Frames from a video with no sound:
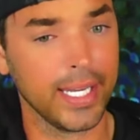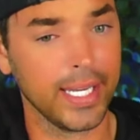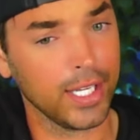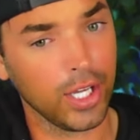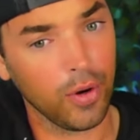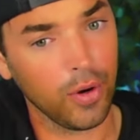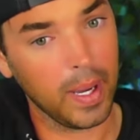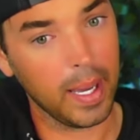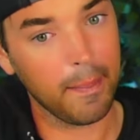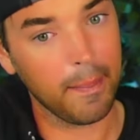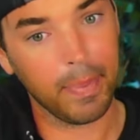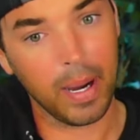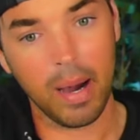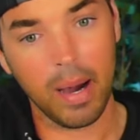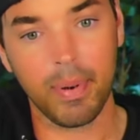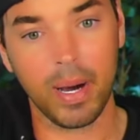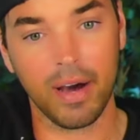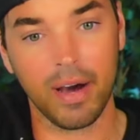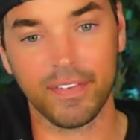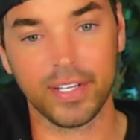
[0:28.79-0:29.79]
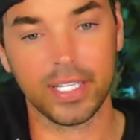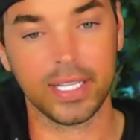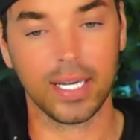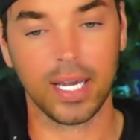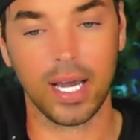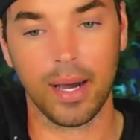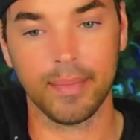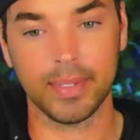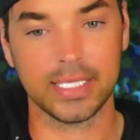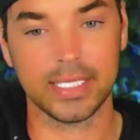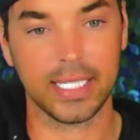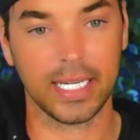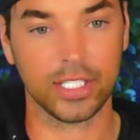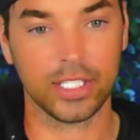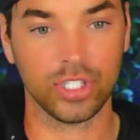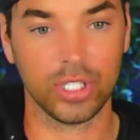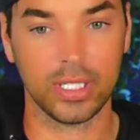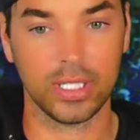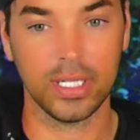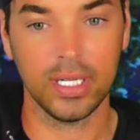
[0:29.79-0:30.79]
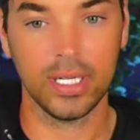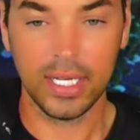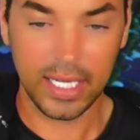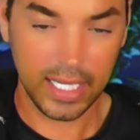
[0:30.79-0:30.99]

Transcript: go ahead, pop off in the comment section.